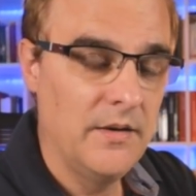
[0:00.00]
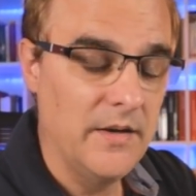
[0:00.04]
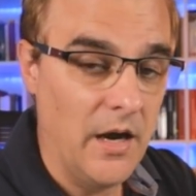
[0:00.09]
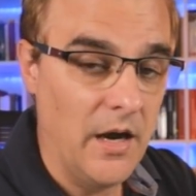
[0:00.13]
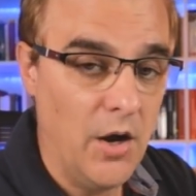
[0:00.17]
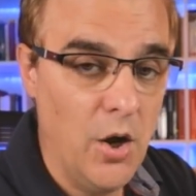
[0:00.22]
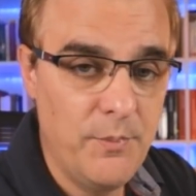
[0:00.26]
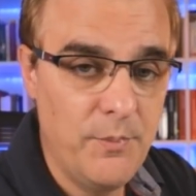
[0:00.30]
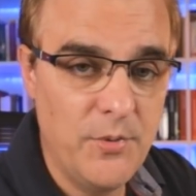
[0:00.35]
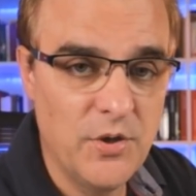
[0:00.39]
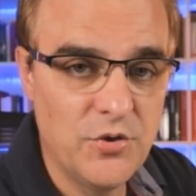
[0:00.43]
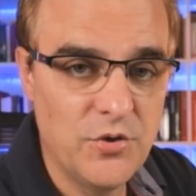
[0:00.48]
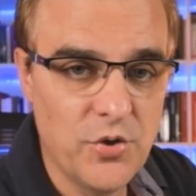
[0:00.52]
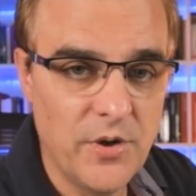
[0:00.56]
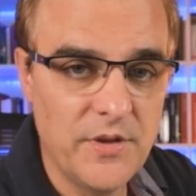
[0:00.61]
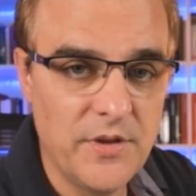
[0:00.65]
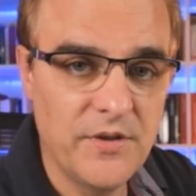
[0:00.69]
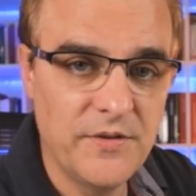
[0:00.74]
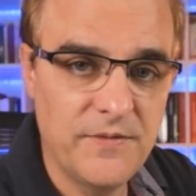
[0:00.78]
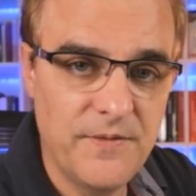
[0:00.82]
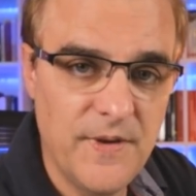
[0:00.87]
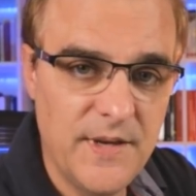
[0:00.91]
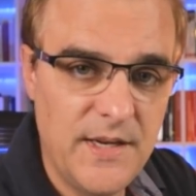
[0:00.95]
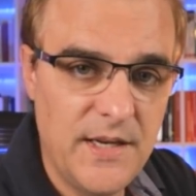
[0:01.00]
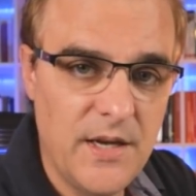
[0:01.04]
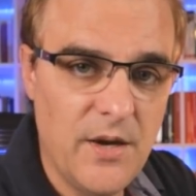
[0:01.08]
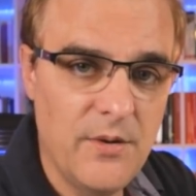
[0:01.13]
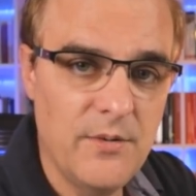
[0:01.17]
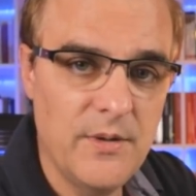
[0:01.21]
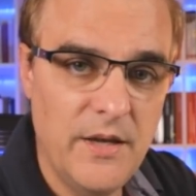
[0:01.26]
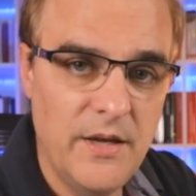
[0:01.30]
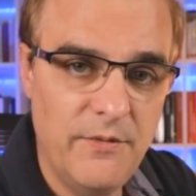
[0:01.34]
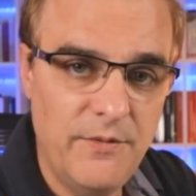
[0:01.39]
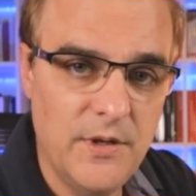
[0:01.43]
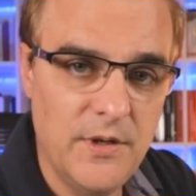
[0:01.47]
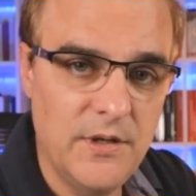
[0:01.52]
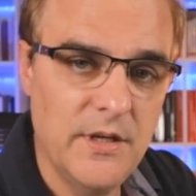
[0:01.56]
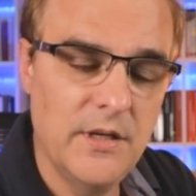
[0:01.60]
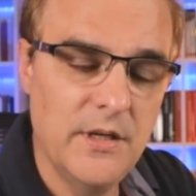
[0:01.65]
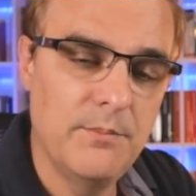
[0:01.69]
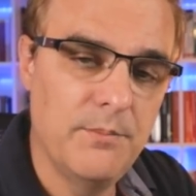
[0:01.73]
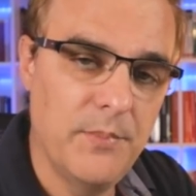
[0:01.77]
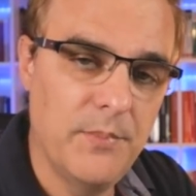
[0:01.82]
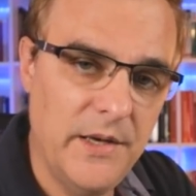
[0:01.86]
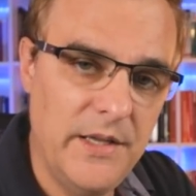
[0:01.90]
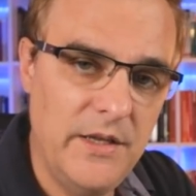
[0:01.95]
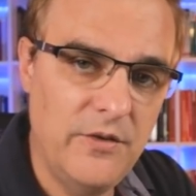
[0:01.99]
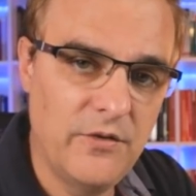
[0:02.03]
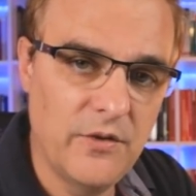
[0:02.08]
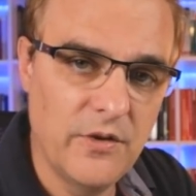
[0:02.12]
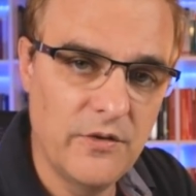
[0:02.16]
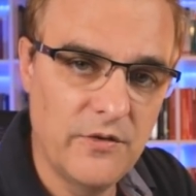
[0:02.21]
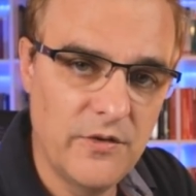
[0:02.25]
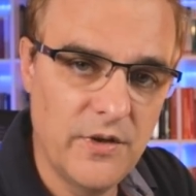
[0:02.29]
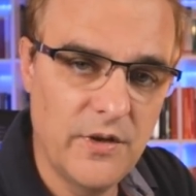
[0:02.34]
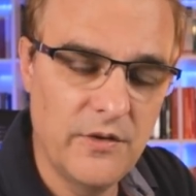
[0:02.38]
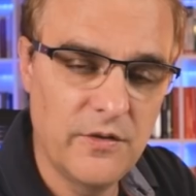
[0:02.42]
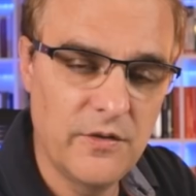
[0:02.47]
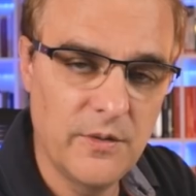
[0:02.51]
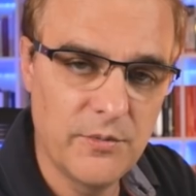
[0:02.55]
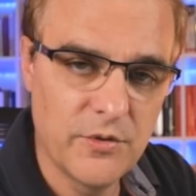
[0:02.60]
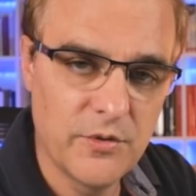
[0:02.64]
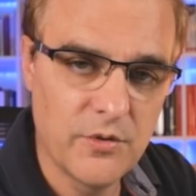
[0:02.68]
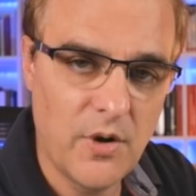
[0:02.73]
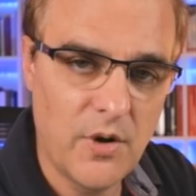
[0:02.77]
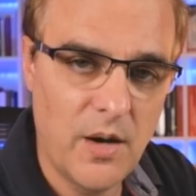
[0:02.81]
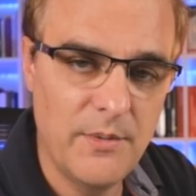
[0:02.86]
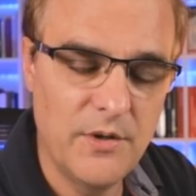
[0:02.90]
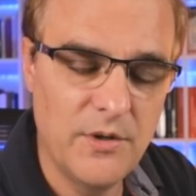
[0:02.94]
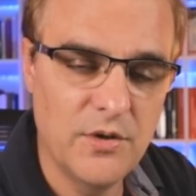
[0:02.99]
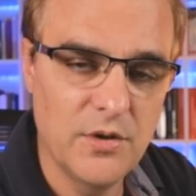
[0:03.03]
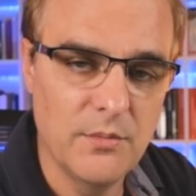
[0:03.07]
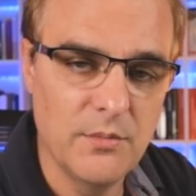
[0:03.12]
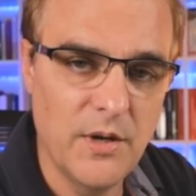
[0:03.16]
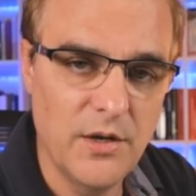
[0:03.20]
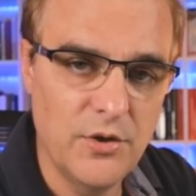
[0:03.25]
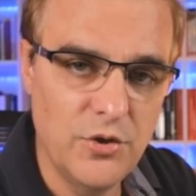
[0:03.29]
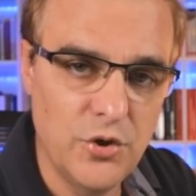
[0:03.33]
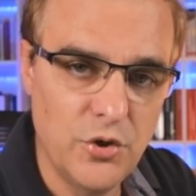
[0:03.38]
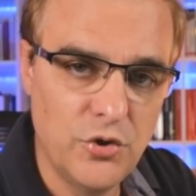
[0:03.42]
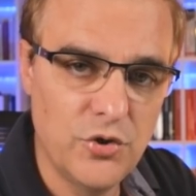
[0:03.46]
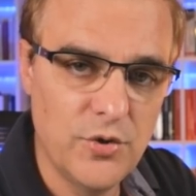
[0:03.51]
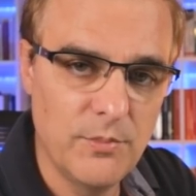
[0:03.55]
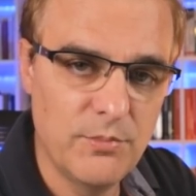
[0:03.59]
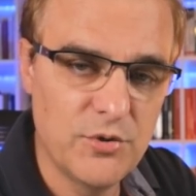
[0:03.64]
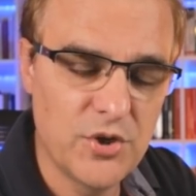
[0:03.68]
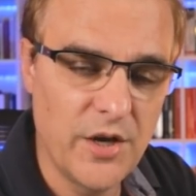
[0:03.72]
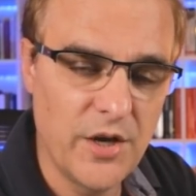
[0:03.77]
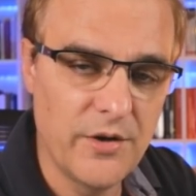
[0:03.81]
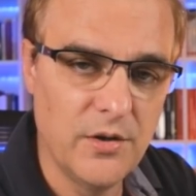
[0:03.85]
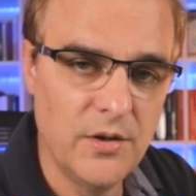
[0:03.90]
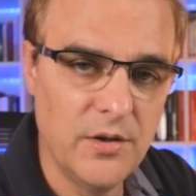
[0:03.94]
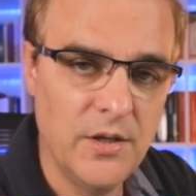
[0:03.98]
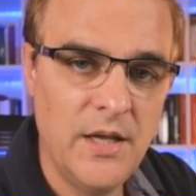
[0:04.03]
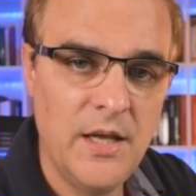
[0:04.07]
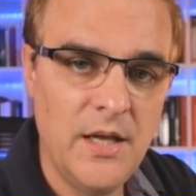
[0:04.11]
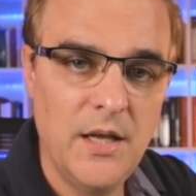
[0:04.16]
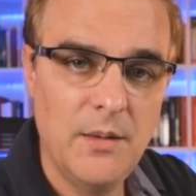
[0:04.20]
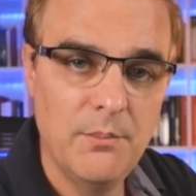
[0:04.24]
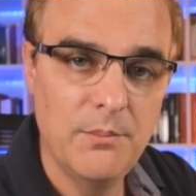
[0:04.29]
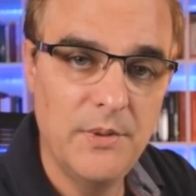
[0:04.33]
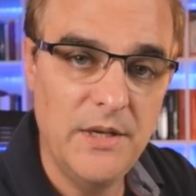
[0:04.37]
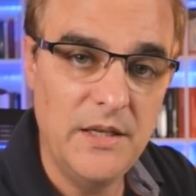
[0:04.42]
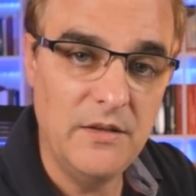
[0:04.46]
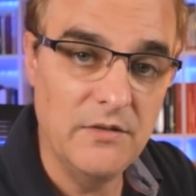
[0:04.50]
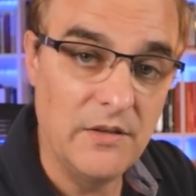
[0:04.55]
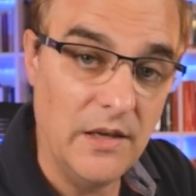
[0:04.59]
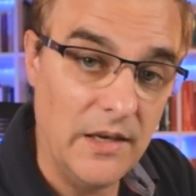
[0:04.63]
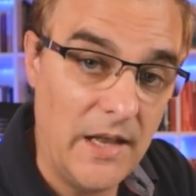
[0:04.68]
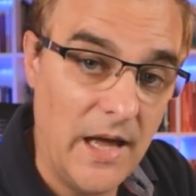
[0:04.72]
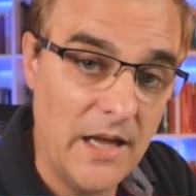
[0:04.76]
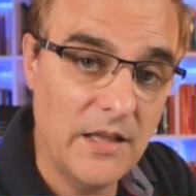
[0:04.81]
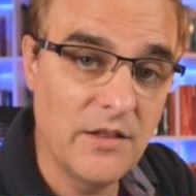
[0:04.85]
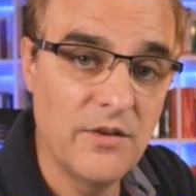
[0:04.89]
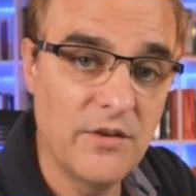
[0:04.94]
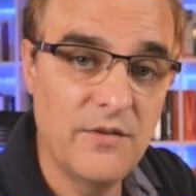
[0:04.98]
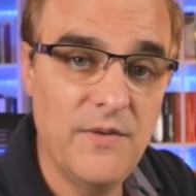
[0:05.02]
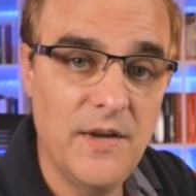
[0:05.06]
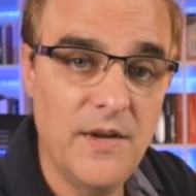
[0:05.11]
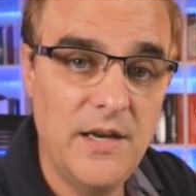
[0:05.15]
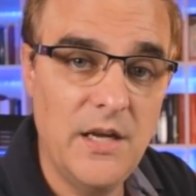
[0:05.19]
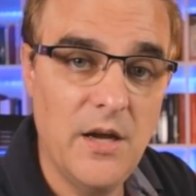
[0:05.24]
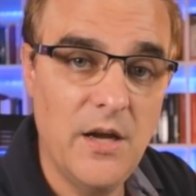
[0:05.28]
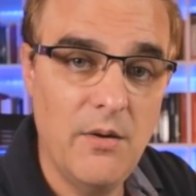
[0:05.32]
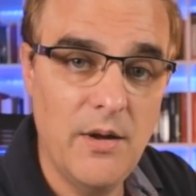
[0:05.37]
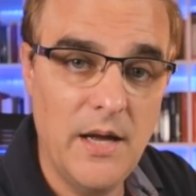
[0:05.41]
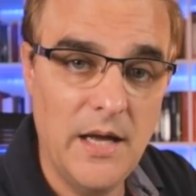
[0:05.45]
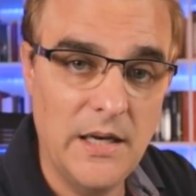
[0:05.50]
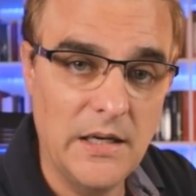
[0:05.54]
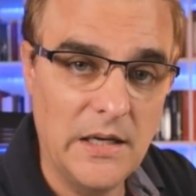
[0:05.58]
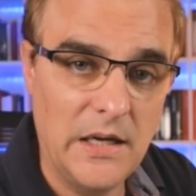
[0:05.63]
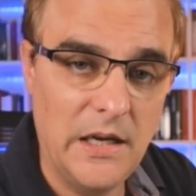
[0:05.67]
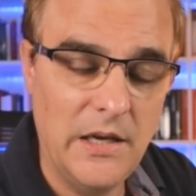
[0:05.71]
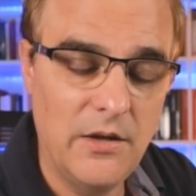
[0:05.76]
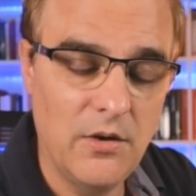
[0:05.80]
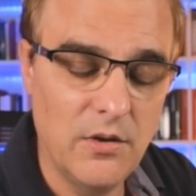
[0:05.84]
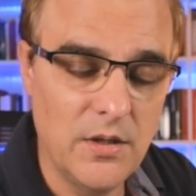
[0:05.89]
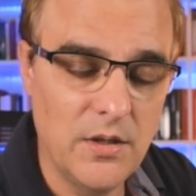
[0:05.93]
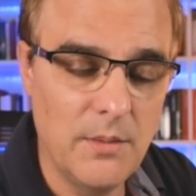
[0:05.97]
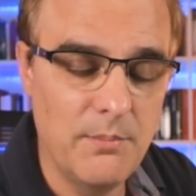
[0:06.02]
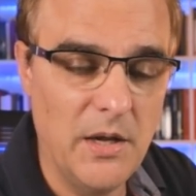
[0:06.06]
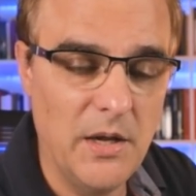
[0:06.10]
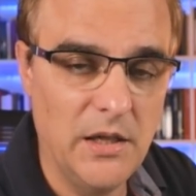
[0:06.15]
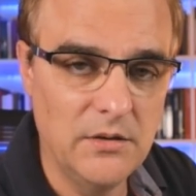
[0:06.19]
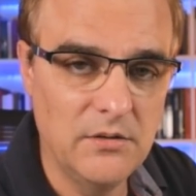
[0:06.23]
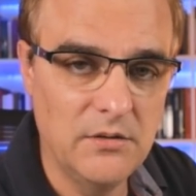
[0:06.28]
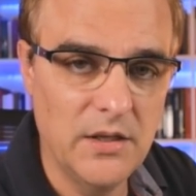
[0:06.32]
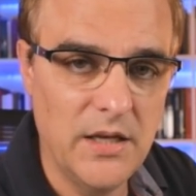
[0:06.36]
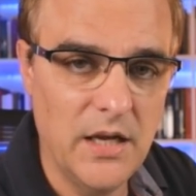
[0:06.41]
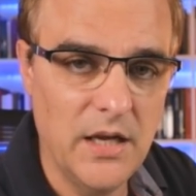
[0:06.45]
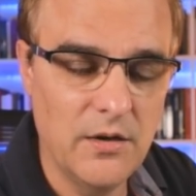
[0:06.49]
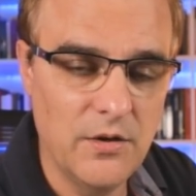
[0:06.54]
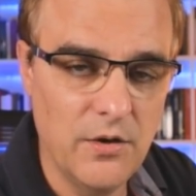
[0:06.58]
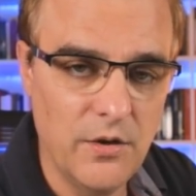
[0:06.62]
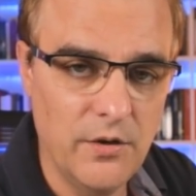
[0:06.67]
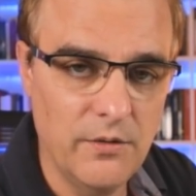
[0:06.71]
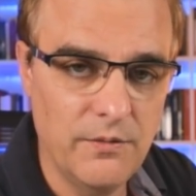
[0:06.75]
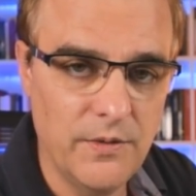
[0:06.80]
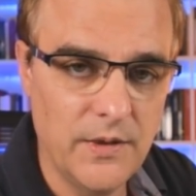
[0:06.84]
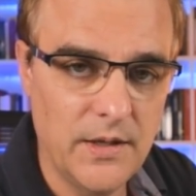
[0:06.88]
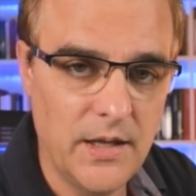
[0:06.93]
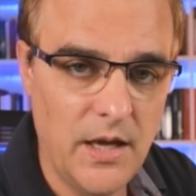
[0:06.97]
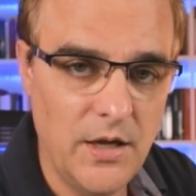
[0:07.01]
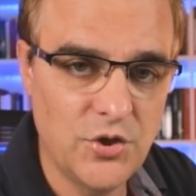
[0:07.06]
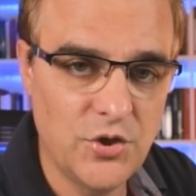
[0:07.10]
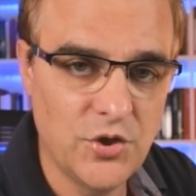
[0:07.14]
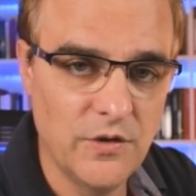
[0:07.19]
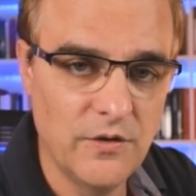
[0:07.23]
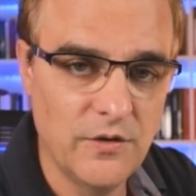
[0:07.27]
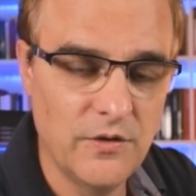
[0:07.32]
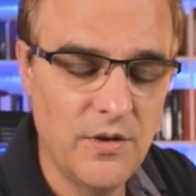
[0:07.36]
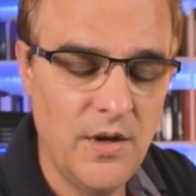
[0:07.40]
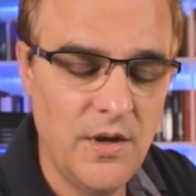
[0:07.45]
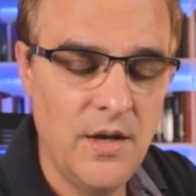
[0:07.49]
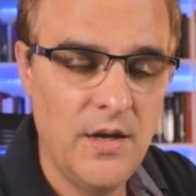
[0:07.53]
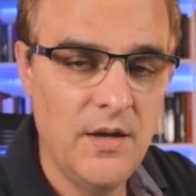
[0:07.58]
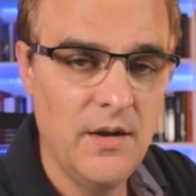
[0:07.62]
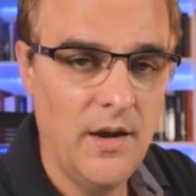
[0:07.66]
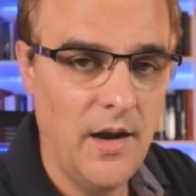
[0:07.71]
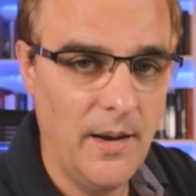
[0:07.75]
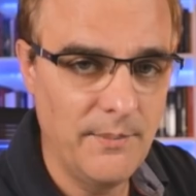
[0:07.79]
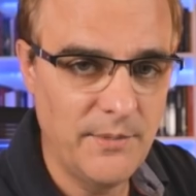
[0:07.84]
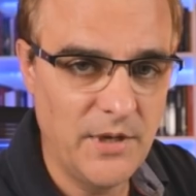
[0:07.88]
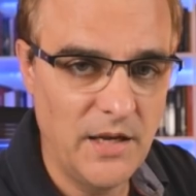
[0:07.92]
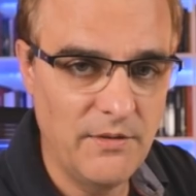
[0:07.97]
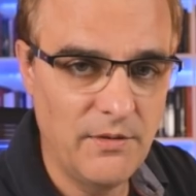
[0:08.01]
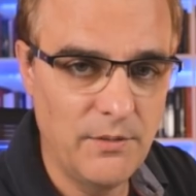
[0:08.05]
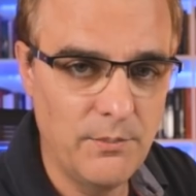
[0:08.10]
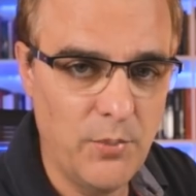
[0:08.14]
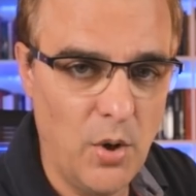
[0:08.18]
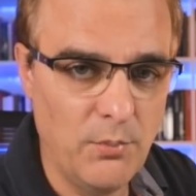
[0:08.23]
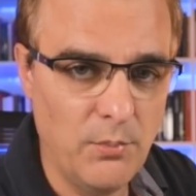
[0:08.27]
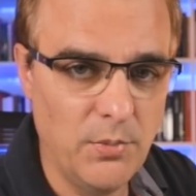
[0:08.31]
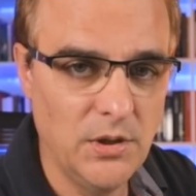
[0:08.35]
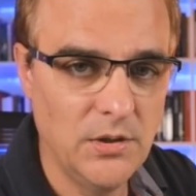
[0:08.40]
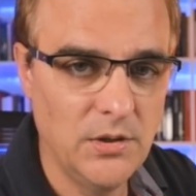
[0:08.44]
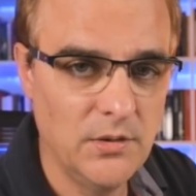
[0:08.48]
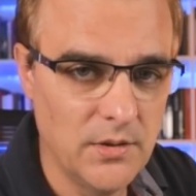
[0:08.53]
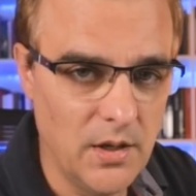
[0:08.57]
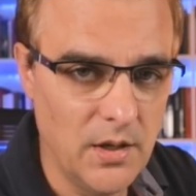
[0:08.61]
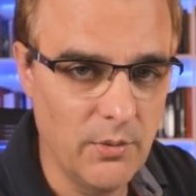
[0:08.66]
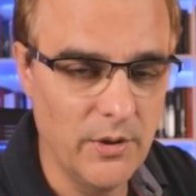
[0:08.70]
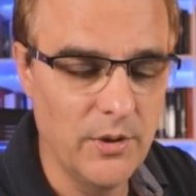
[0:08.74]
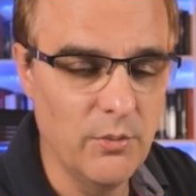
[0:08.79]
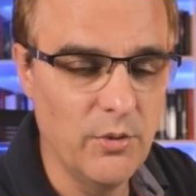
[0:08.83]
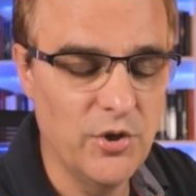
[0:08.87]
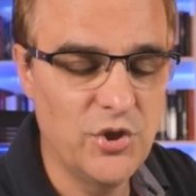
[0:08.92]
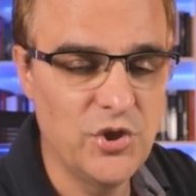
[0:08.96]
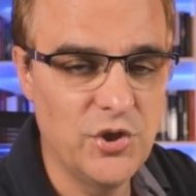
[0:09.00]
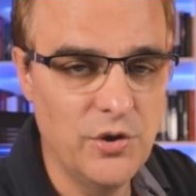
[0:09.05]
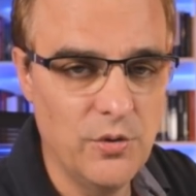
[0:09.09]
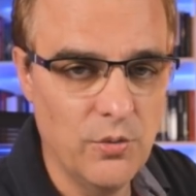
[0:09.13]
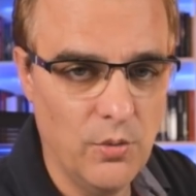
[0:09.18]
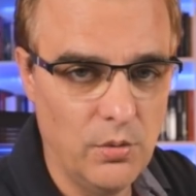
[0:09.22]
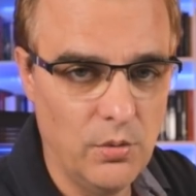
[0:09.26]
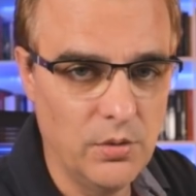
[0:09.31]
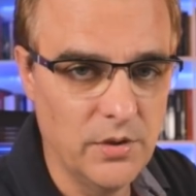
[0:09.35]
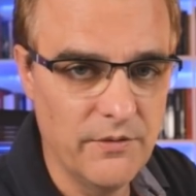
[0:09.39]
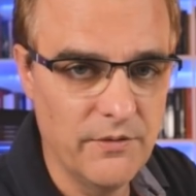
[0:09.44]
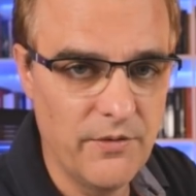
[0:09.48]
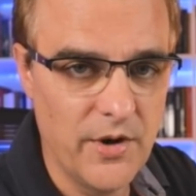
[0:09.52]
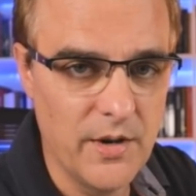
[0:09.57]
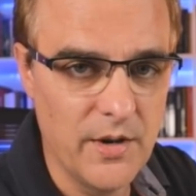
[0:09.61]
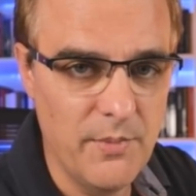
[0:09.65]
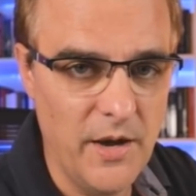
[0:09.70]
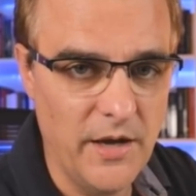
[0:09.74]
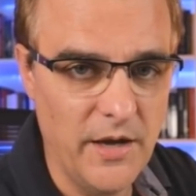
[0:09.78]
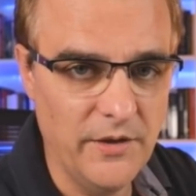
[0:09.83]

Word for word: Now, I hope you enjoyed this video. If you did, please consider subscribing to my YouTube channel. Please like this video and click on the bell to get notifications. I'm David Bombal. I want to wish you all the very